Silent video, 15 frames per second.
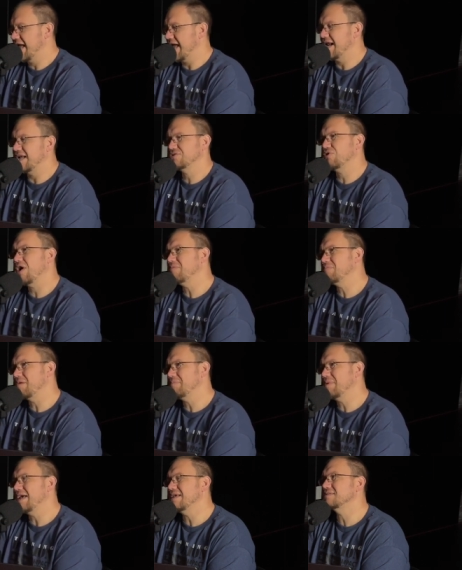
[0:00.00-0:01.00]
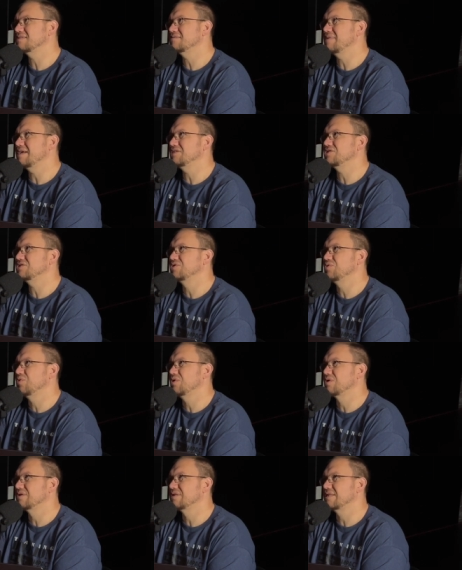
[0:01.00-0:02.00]
and I tried my best to make
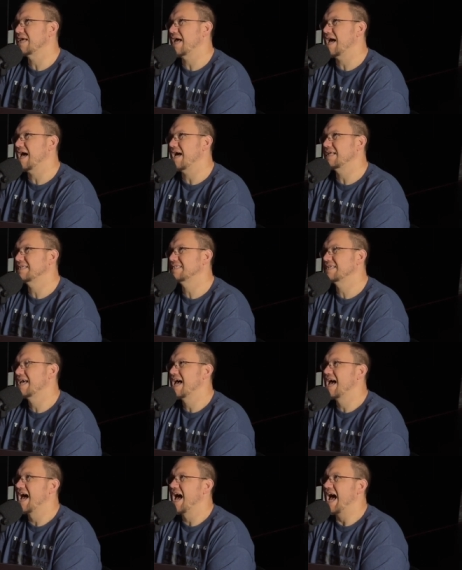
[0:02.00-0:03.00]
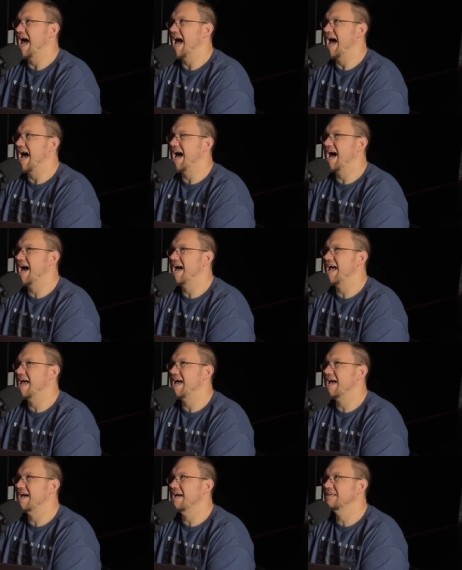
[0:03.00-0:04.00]
sure that I
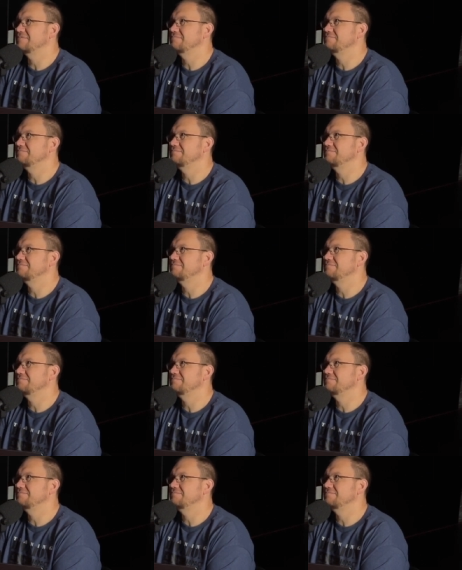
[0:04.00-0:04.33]
had